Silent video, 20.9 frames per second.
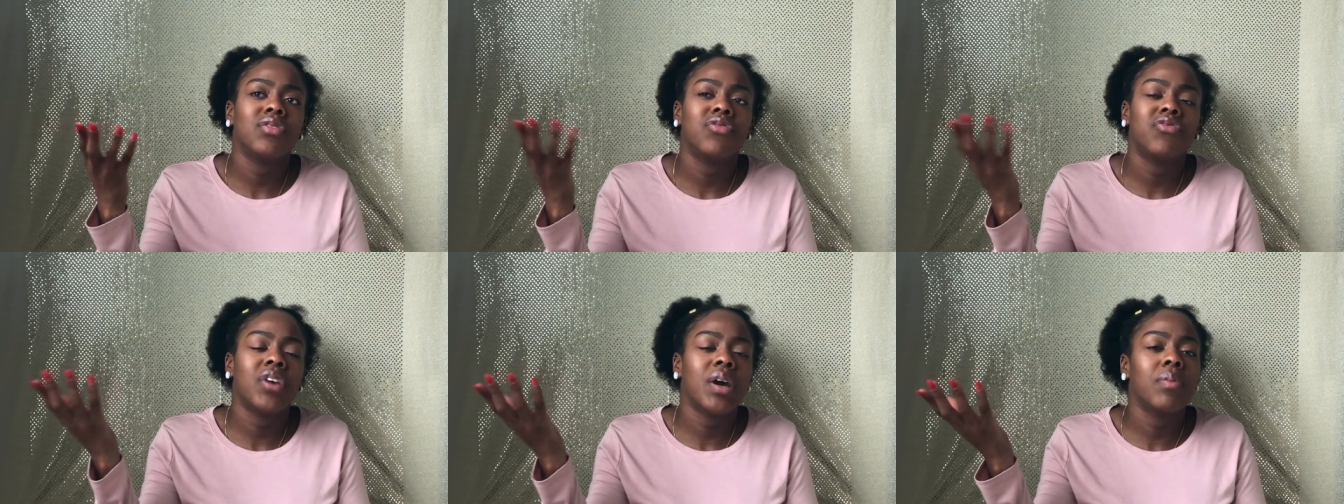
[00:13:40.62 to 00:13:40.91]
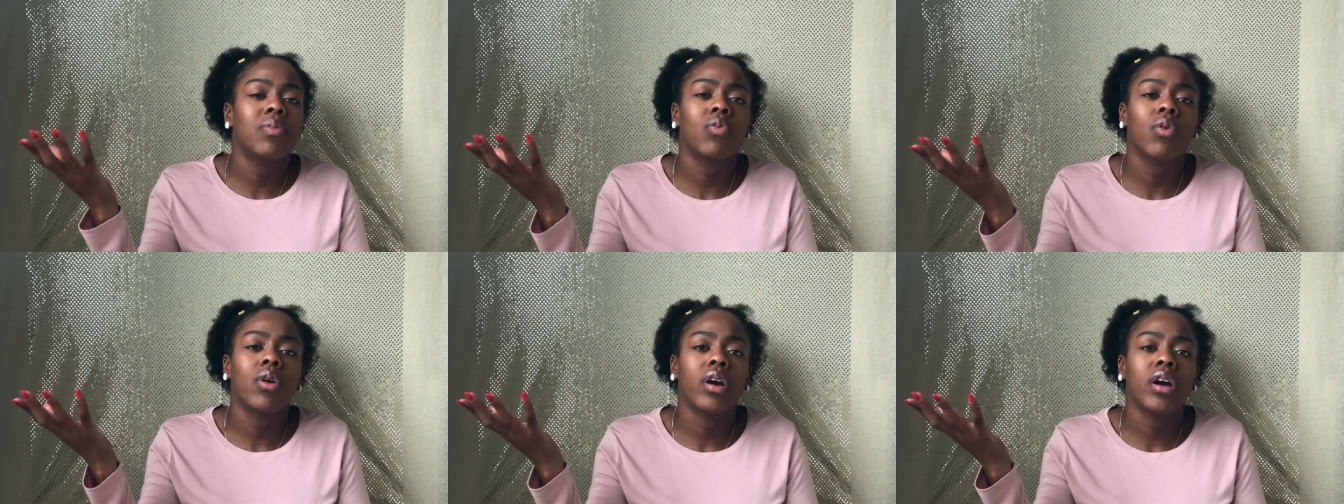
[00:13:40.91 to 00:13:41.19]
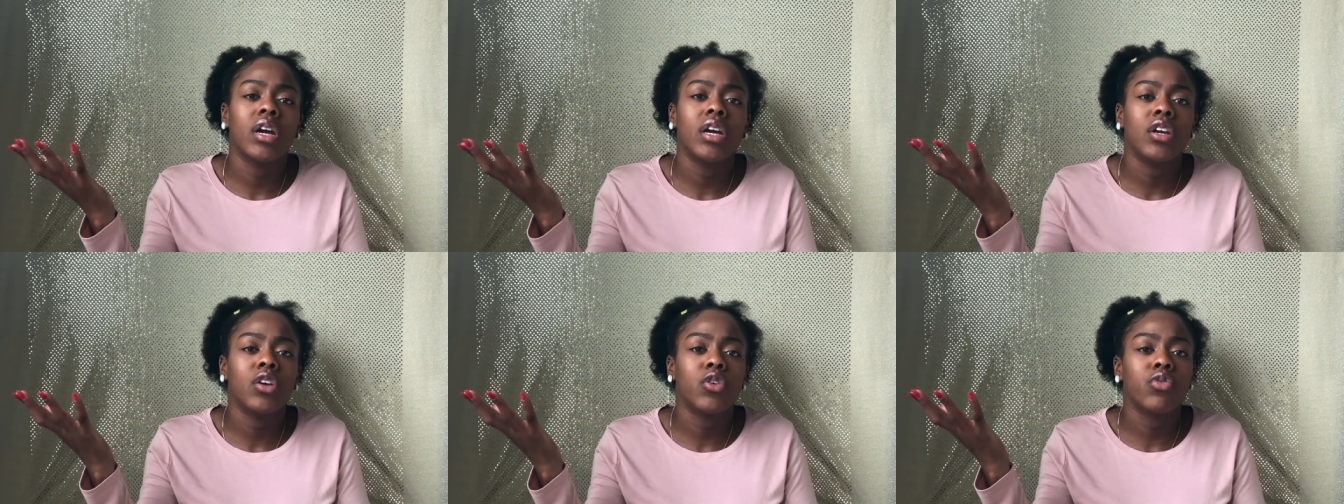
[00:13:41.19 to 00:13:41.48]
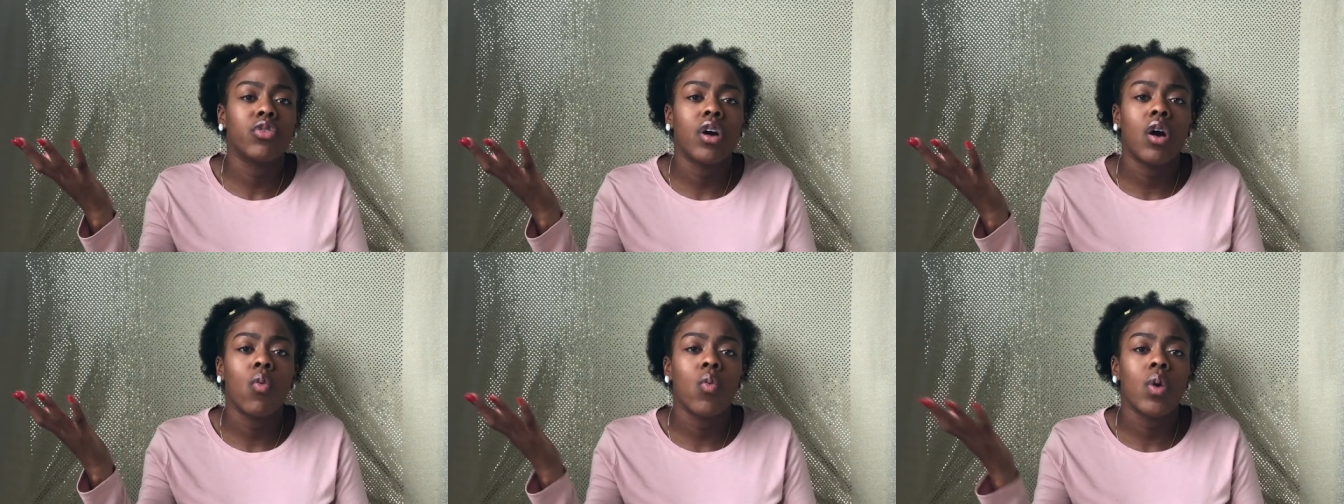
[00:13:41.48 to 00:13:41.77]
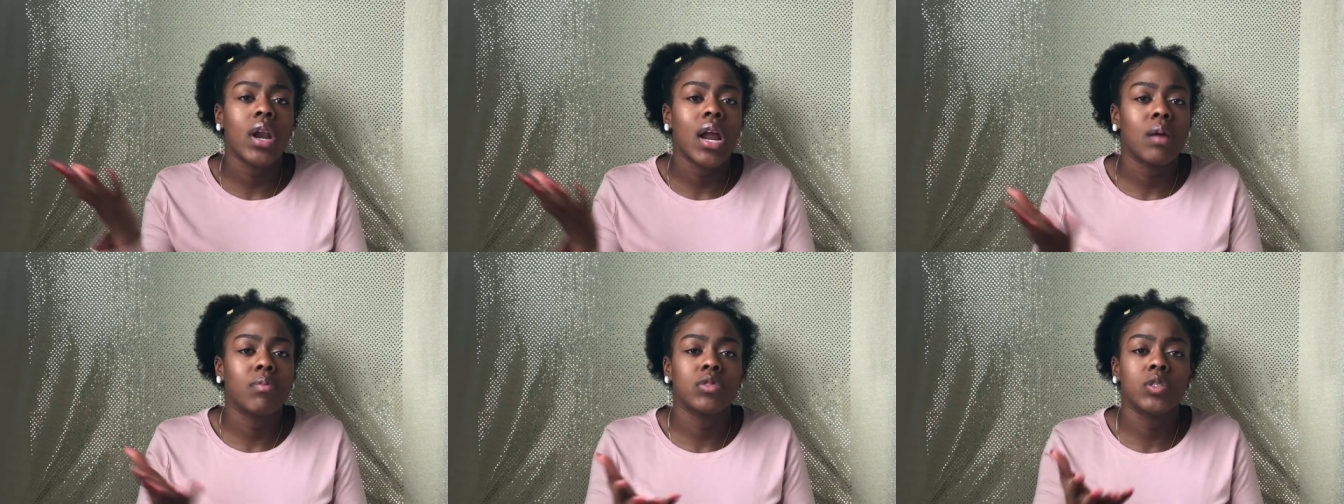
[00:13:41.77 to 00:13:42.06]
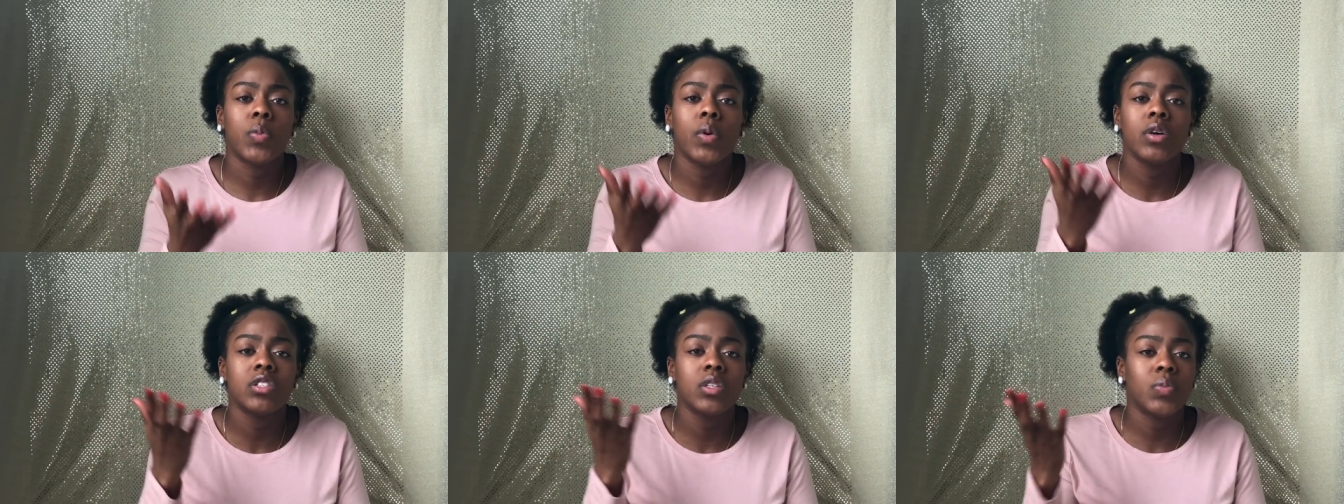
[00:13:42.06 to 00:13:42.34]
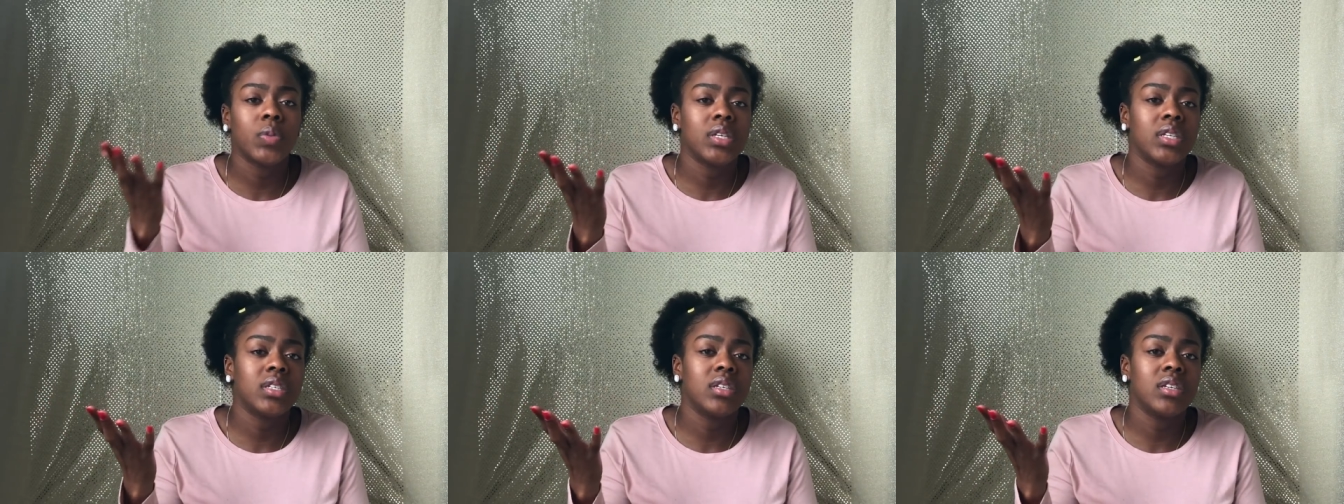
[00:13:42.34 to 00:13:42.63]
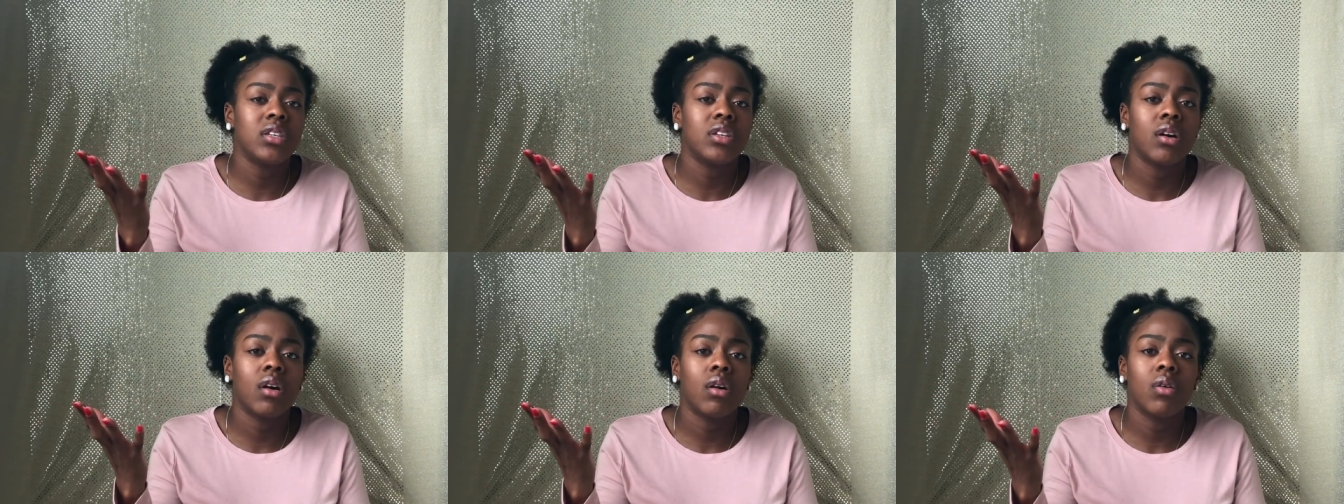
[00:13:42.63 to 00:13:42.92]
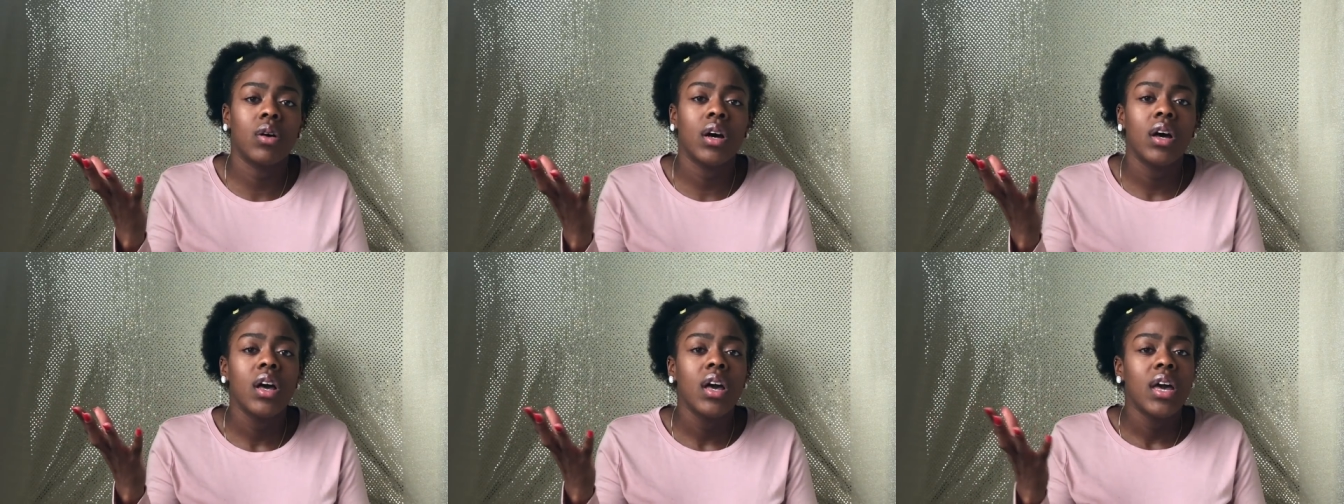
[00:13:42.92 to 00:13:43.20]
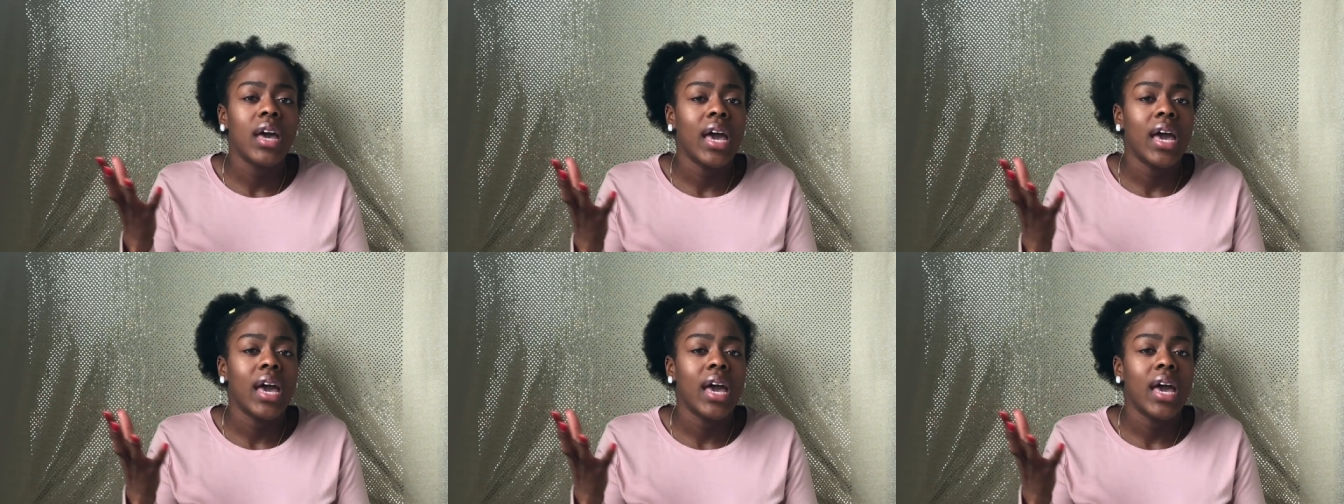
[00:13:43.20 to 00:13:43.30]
February, you know, when I'm supposed to be, you know,